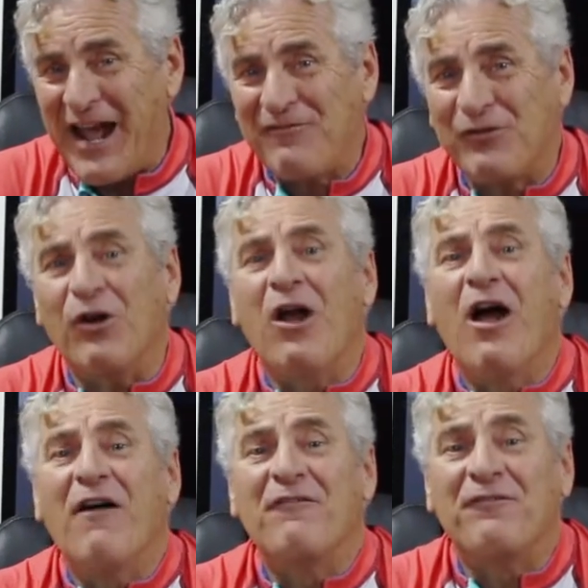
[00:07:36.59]
after
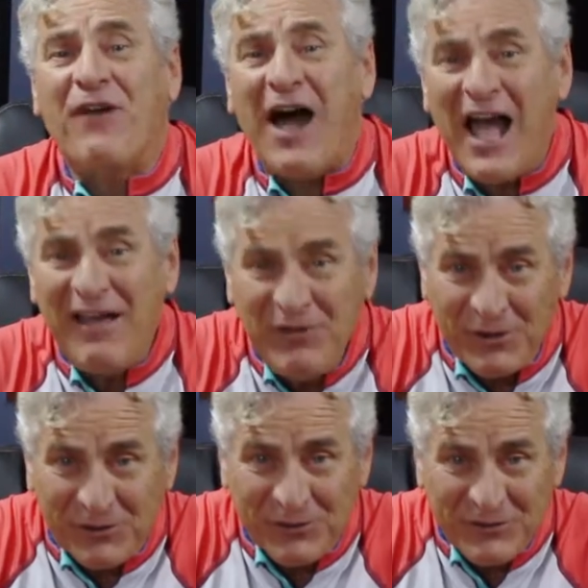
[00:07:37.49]
5
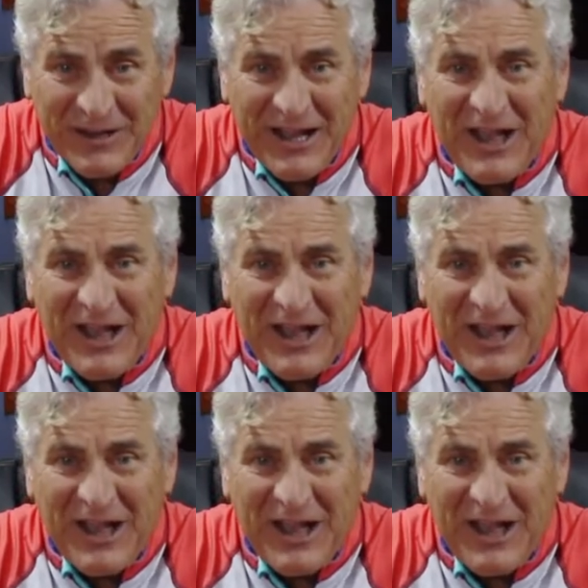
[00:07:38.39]
years,